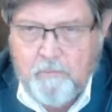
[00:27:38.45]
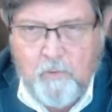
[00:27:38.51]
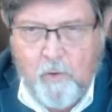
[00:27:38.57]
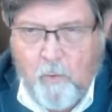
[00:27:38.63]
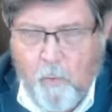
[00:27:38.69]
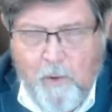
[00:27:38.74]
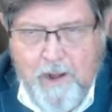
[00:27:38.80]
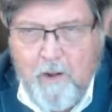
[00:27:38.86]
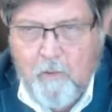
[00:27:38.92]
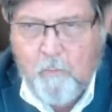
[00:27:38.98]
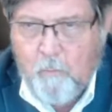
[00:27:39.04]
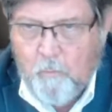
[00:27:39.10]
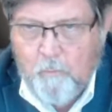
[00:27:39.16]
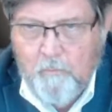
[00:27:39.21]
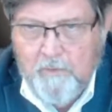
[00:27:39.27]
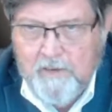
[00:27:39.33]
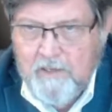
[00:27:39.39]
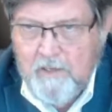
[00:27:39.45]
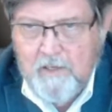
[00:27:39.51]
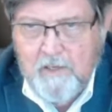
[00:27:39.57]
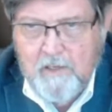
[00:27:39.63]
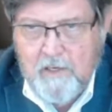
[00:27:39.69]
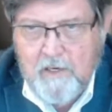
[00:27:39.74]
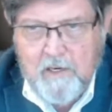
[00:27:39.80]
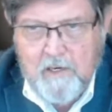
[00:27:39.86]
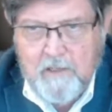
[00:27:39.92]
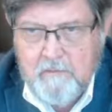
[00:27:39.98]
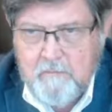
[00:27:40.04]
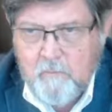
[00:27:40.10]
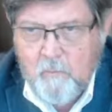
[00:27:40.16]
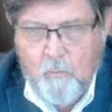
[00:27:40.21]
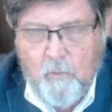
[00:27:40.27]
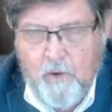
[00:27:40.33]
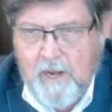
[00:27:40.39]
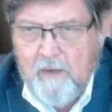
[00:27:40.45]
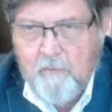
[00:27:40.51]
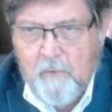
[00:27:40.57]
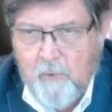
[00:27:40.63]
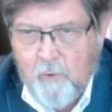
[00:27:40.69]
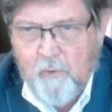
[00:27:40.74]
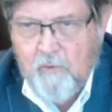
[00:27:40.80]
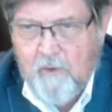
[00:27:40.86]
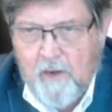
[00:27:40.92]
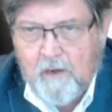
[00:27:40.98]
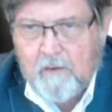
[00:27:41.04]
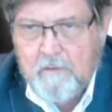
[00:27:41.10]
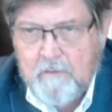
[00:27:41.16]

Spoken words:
around whenever you're there.